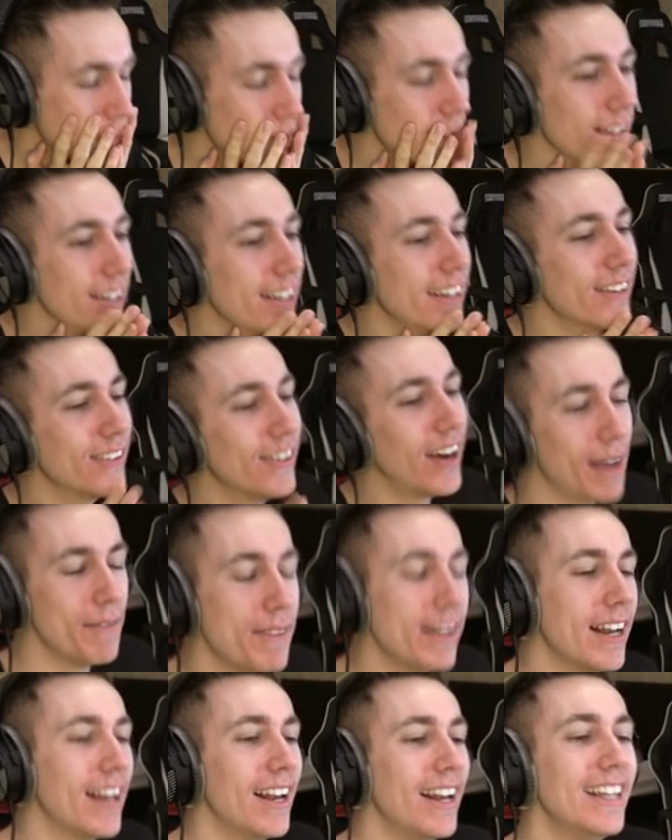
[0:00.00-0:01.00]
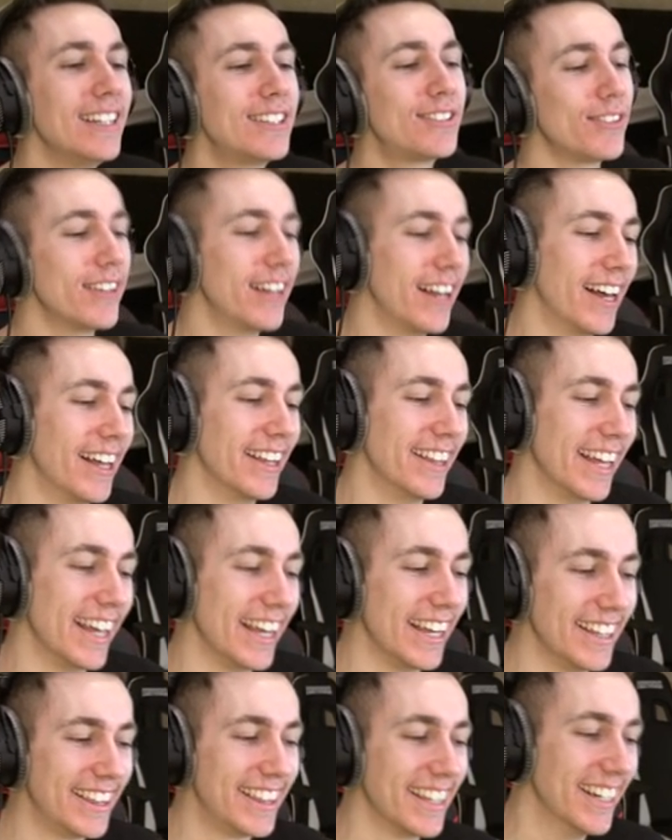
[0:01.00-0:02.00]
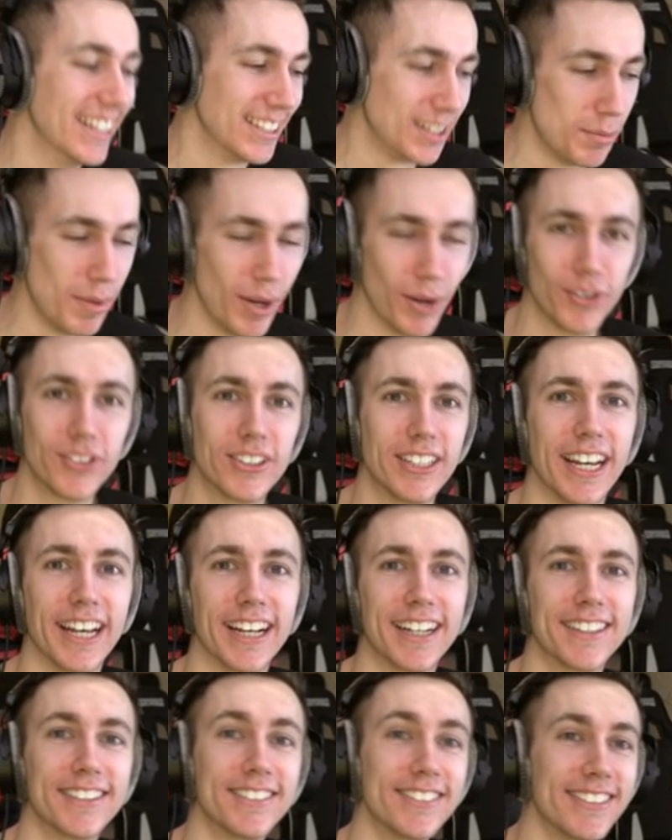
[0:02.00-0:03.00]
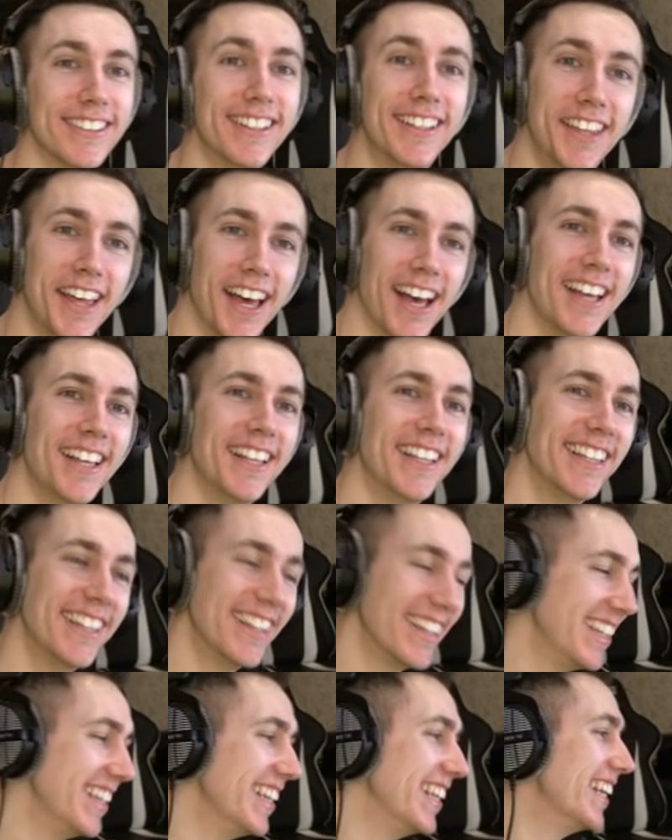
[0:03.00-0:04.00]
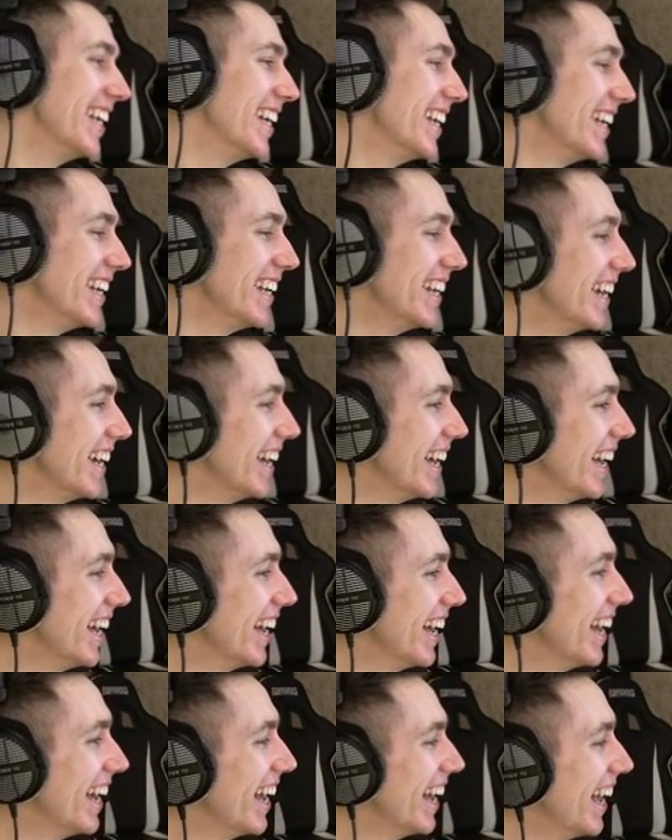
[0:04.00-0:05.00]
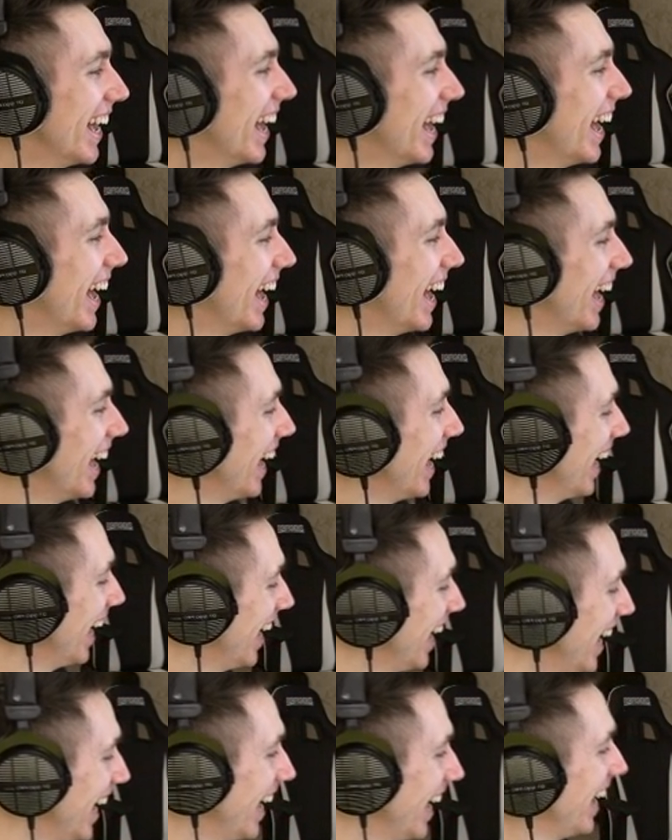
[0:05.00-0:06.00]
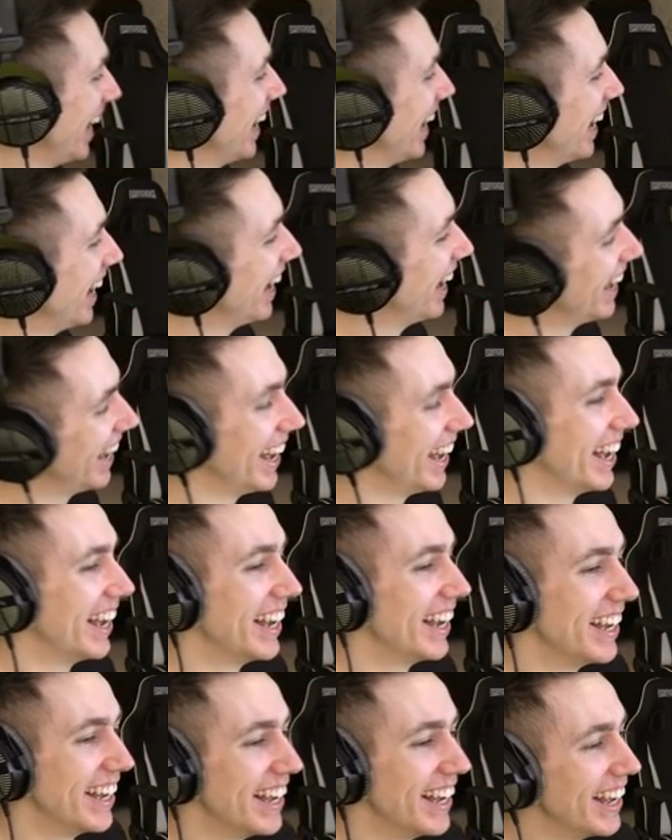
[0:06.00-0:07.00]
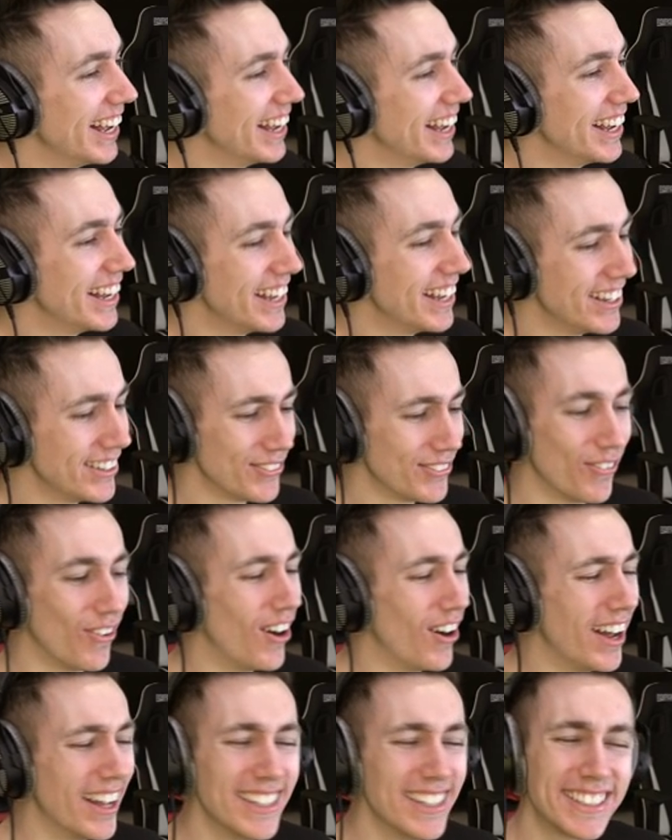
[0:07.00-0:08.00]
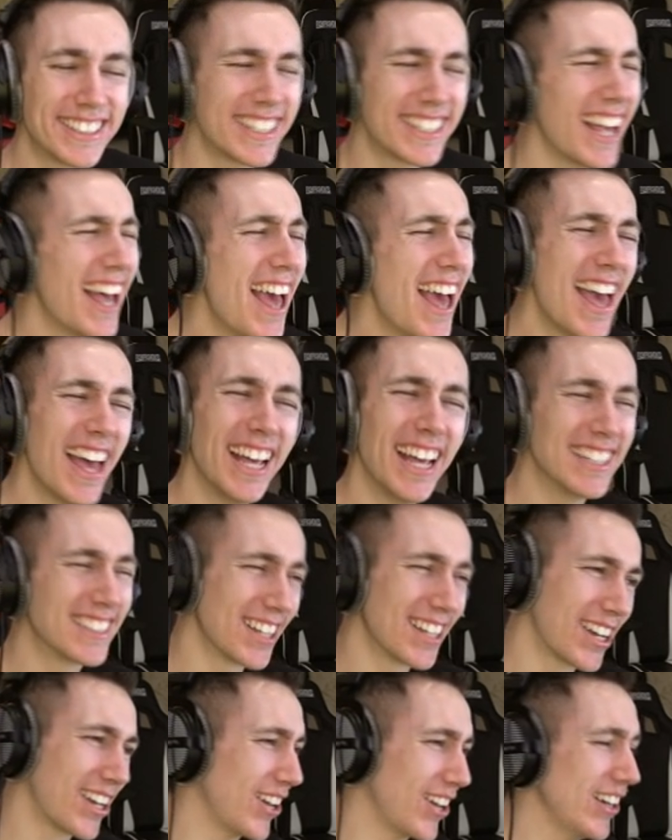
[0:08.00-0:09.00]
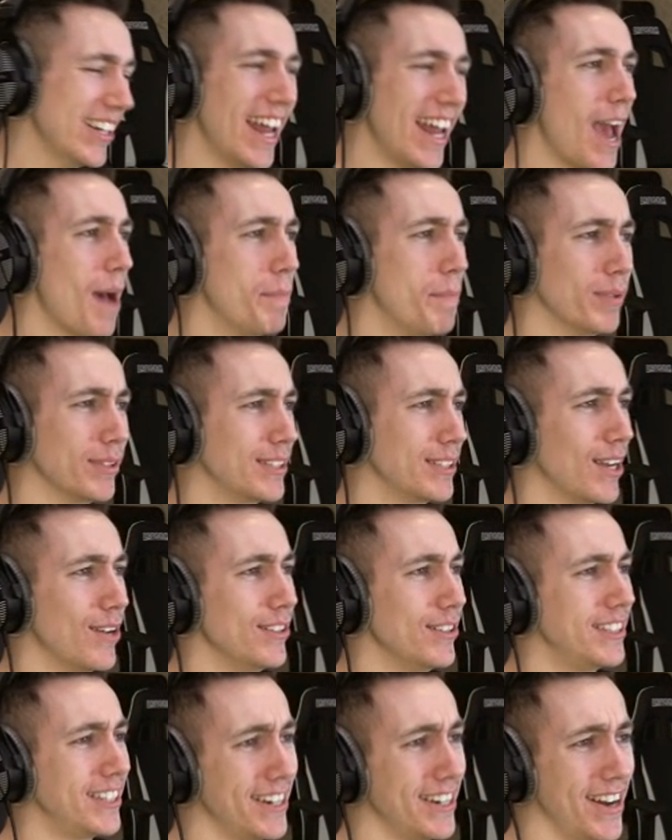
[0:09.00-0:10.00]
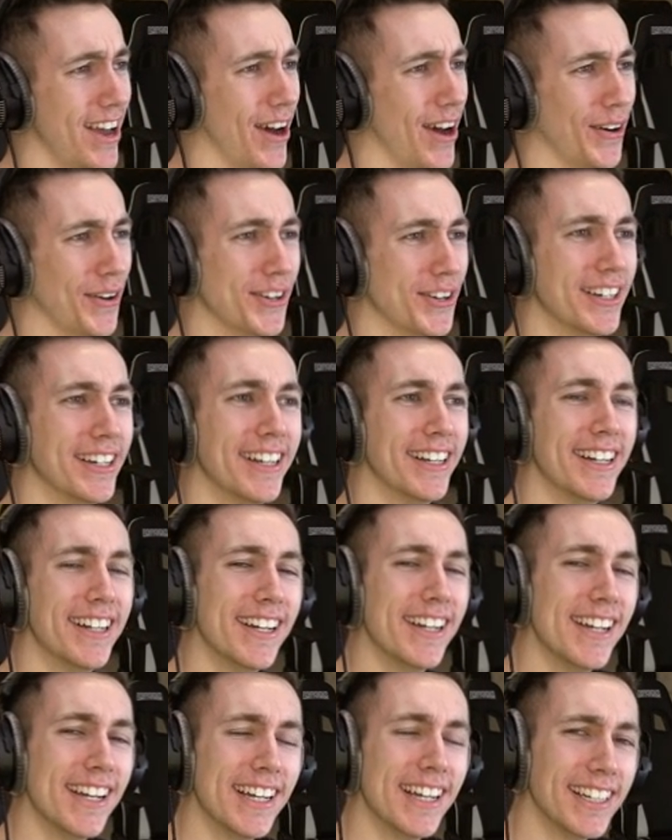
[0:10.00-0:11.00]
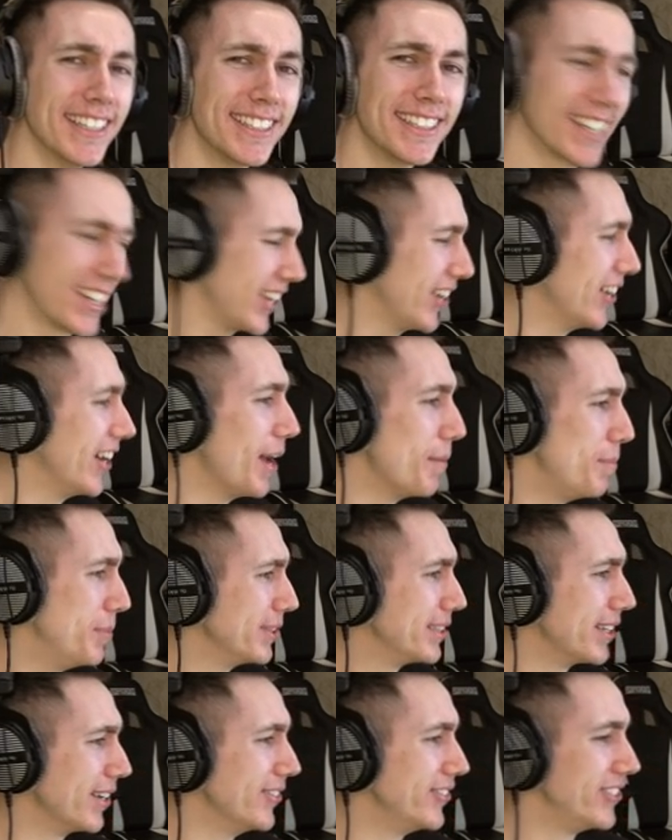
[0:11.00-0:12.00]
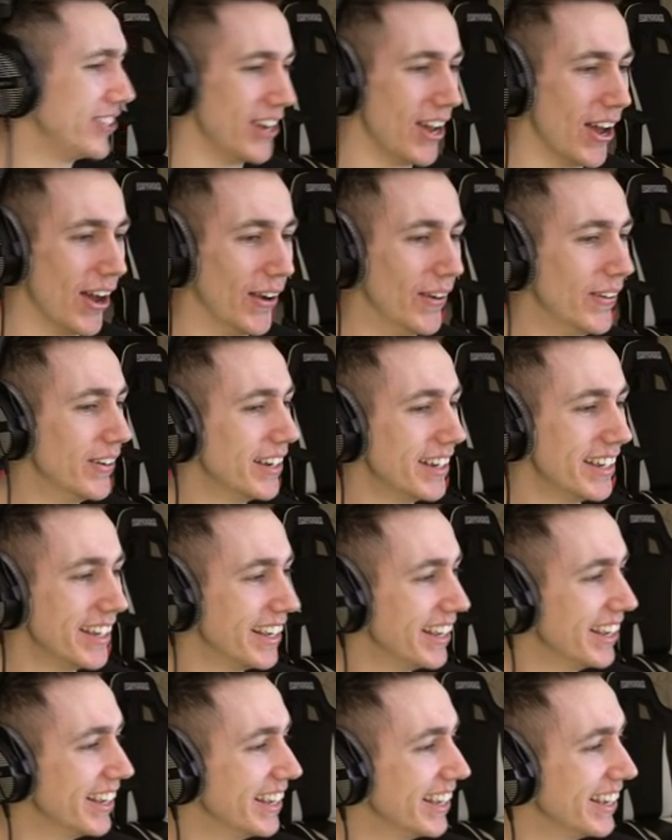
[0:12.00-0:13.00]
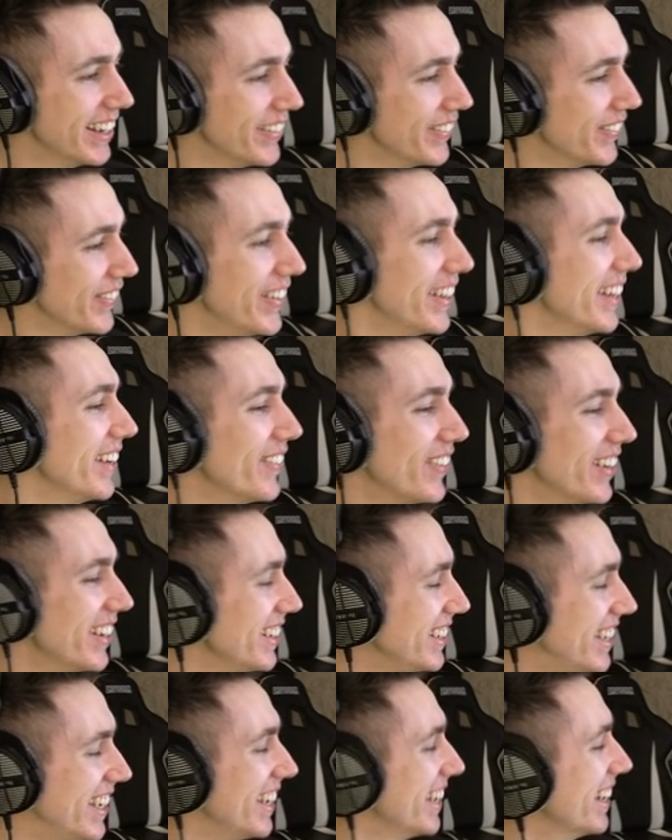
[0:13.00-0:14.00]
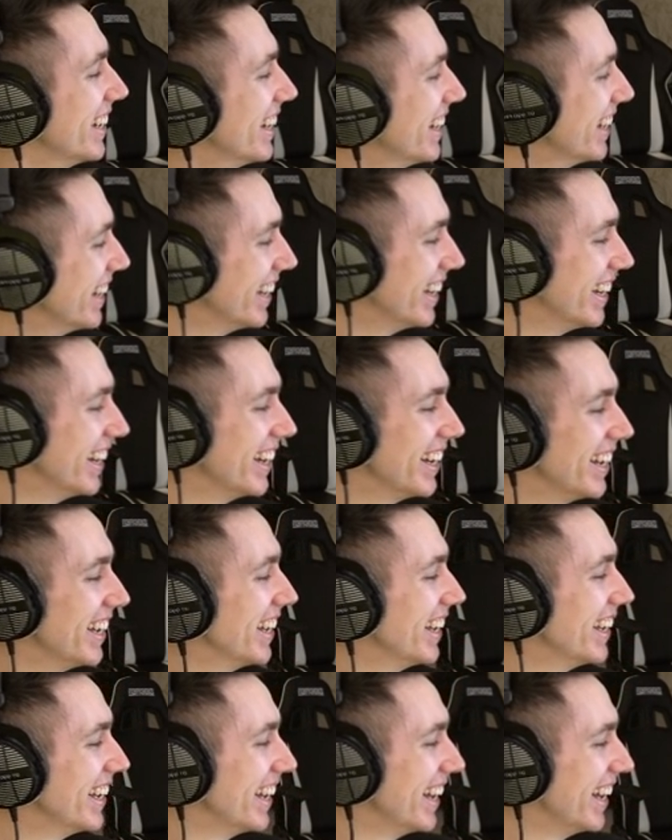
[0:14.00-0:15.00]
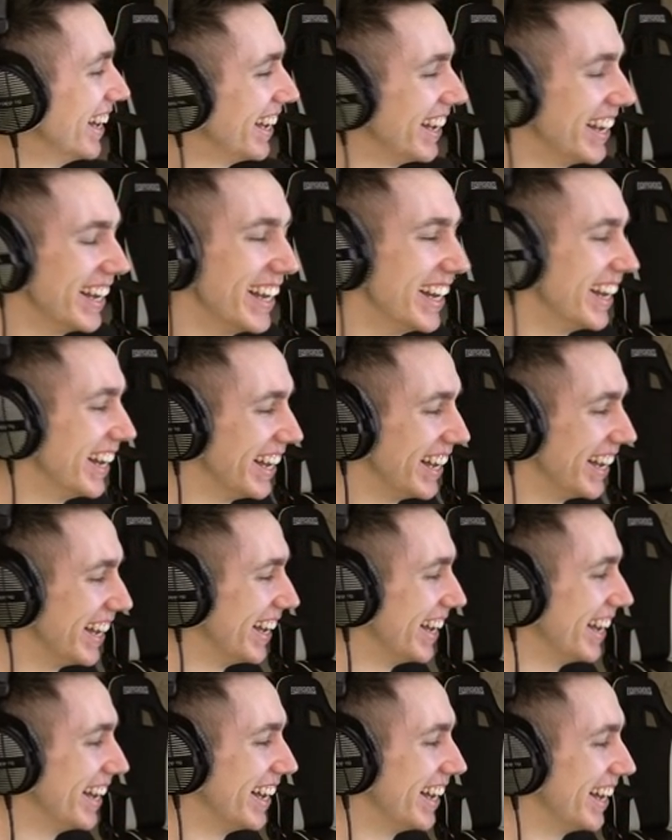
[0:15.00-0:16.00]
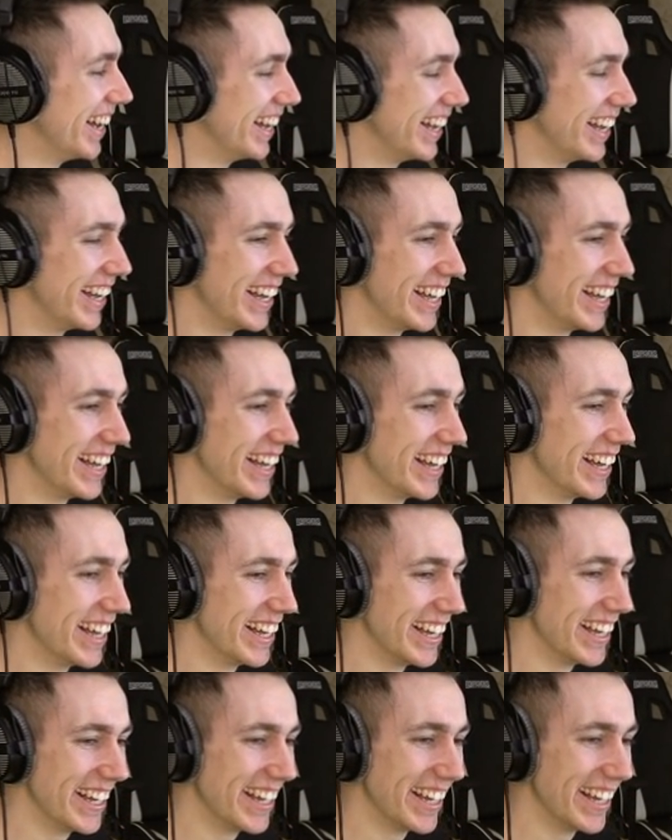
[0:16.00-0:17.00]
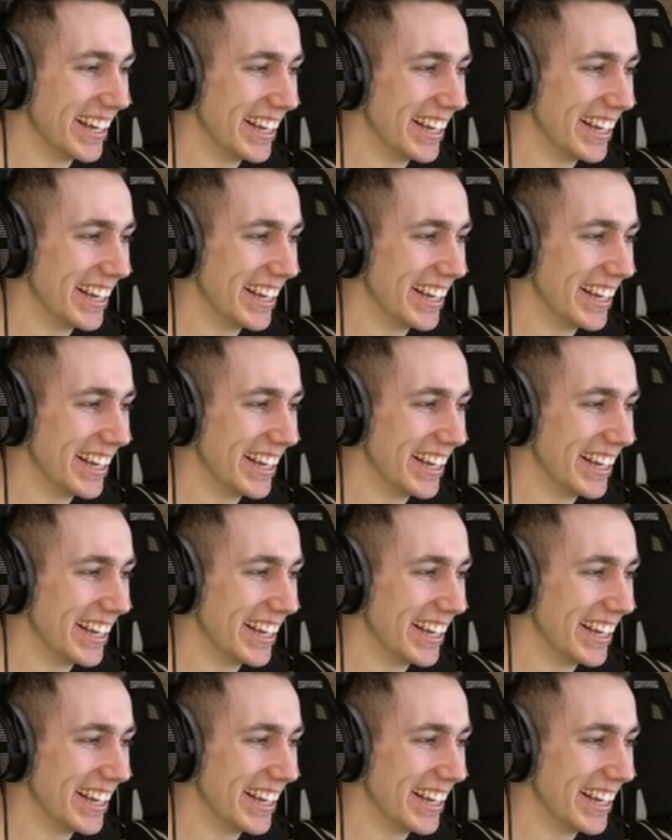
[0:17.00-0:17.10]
well, you, I mean, at least you learned that Ethan is a milk thing. yeah, it's, it's been a good episode to know. Episode, yeah? What are we doing now? Yeah, it's a good uh, episode to know. It's a good episode to know. Wait, what? it's tired, I'm late. Let's end it.